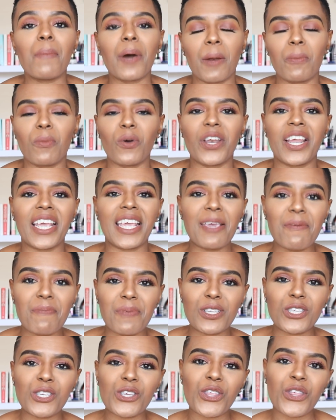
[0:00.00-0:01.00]
I'm gonna
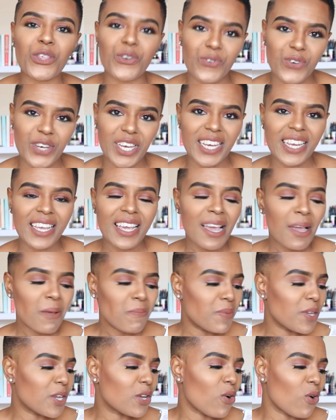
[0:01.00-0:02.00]
keep it to 3
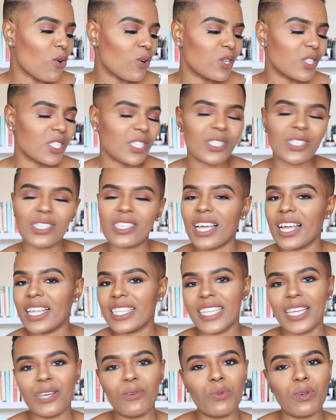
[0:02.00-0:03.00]
because
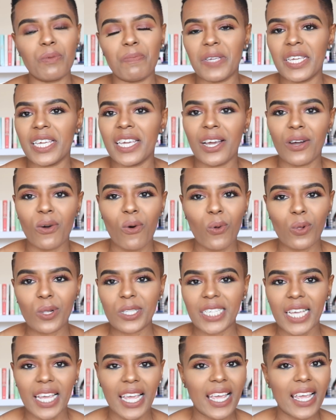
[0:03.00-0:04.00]
then we'd be here
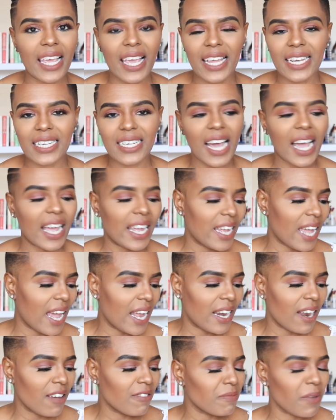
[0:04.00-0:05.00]
all day, and
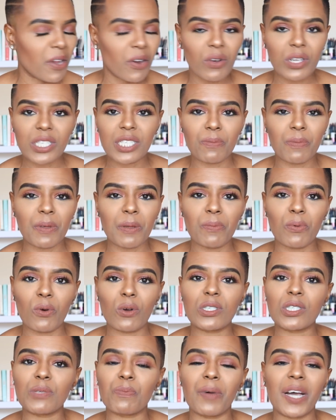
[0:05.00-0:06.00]
I love my recipe
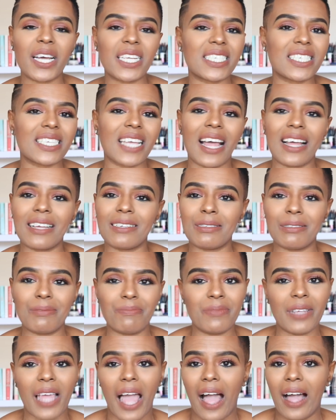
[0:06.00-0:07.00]
books, but
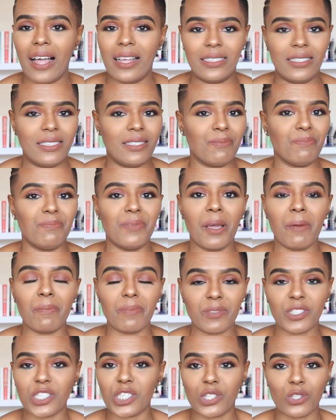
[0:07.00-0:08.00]
I'm
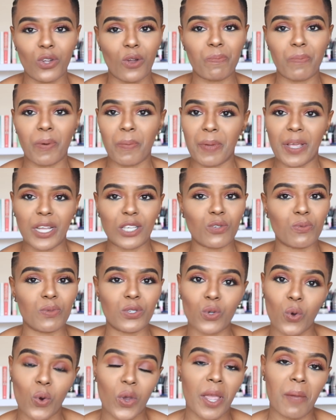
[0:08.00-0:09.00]
just not prepared to
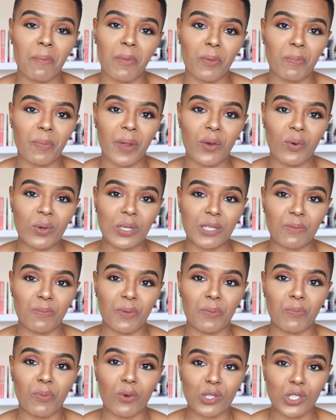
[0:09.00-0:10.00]
be talking about my
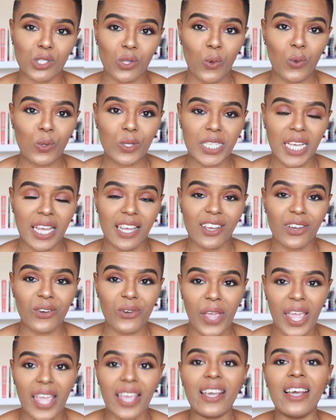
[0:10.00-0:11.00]
recipe books the whole day,
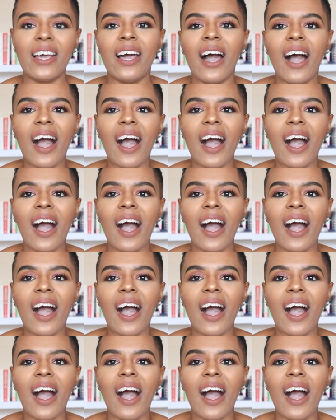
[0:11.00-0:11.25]
okay?